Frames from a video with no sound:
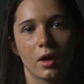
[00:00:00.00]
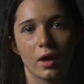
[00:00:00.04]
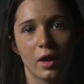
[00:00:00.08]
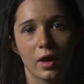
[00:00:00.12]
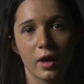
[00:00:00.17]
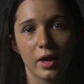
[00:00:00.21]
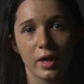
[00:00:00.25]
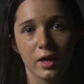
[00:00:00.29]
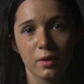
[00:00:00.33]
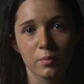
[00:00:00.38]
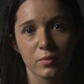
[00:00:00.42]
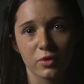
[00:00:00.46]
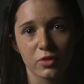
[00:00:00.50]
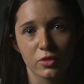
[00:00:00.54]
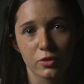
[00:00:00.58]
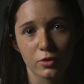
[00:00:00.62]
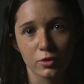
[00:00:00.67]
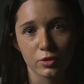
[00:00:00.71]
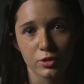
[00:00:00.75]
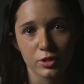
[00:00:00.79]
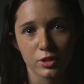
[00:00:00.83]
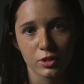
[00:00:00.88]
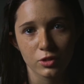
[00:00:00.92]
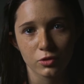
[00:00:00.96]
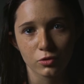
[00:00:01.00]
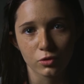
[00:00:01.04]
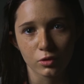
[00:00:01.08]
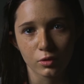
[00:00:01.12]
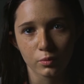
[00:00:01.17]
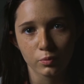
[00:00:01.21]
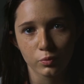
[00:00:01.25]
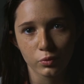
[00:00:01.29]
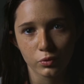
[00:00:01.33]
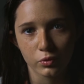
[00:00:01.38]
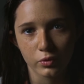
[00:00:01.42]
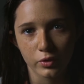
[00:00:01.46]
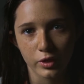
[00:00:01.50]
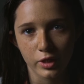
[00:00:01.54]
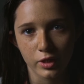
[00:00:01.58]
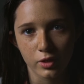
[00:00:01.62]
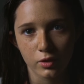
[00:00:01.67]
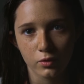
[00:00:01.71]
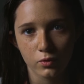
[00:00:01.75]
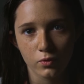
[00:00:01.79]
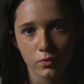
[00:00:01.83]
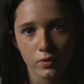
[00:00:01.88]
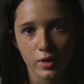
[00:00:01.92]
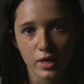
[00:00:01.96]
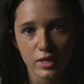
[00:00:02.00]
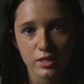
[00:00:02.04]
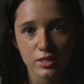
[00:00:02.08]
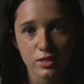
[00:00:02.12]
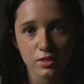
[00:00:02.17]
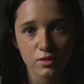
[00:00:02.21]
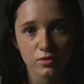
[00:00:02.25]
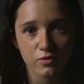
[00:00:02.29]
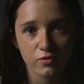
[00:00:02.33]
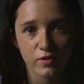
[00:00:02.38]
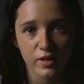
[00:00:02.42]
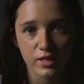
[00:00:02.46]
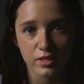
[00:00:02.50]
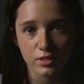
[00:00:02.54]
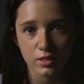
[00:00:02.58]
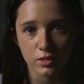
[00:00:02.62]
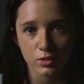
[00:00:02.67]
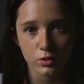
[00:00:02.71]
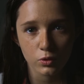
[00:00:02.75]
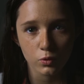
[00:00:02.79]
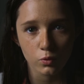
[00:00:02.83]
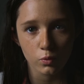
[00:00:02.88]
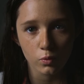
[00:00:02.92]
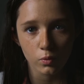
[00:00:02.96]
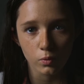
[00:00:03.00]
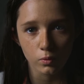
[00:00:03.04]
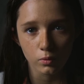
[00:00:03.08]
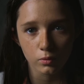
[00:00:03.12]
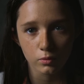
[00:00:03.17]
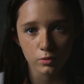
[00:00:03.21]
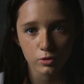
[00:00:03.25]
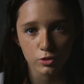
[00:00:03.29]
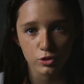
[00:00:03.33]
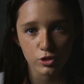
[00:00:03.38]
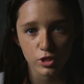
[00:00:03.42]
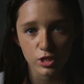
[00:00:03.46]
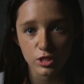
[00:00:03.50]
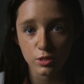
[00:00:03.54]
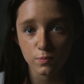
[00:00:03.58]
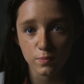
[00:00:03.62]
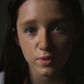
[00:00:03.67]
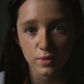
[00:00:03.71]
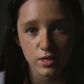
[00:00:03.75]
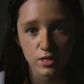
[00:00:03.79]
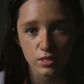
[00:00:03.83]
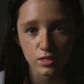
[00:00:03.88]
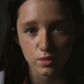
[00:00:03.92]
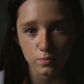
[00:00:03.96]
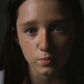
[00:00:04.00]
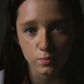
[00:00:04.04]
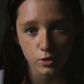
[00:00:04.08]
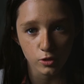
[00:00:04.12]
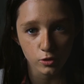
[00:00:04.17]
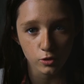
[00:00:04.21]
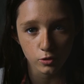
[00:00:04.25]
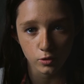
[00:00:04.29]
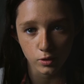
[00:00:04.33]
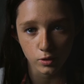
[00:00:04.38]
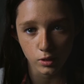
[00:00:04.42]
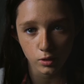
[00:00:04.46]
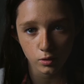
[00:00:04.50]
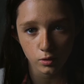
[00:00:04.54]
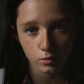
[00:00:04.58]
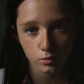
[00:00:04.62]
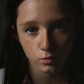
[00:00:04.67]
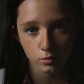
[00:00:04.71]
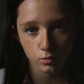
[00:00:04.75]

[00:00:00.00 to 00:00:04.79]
I am a 13 year old boy who gets into fights at school just because I'm hungry.